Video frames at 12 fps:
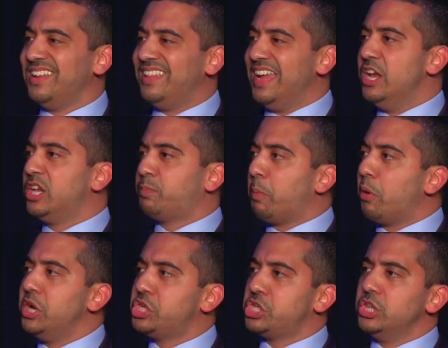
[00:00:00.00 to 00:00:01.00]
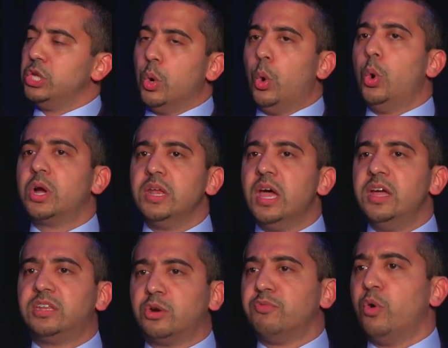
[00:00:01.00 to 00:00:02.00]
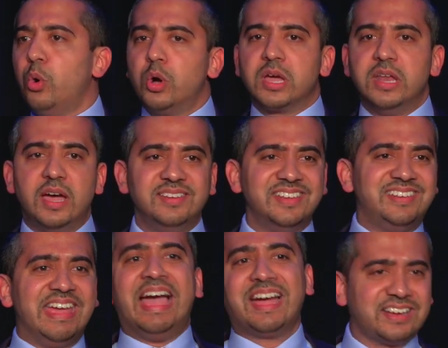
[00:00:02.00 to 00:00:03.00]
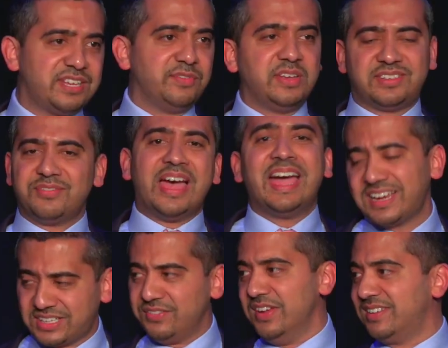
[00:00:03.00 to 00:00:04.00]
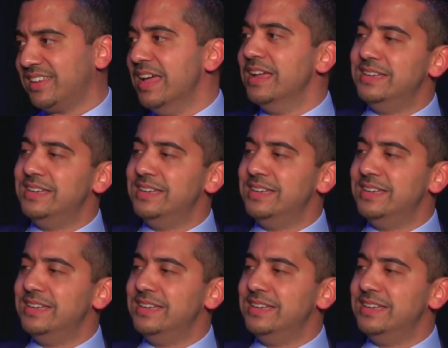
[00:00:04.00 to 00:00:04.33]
the inspiration, the organizer of organizers, the activist of activists,